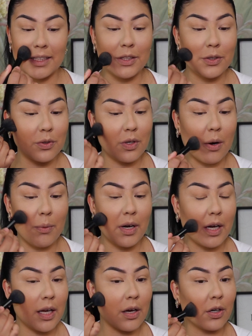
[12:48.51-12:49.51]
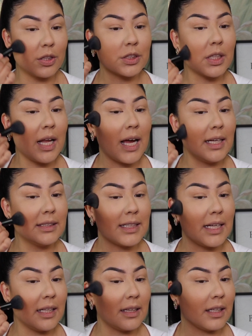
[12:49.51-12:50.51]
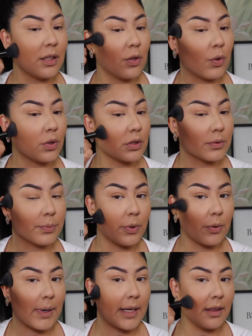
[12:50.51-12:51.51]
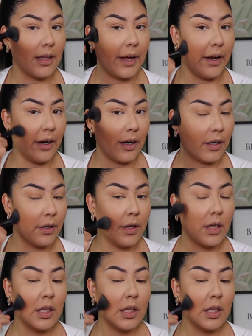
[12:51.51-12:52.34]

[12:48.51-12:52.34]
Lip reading: You do not want any harsh lines, anything noticeable right there.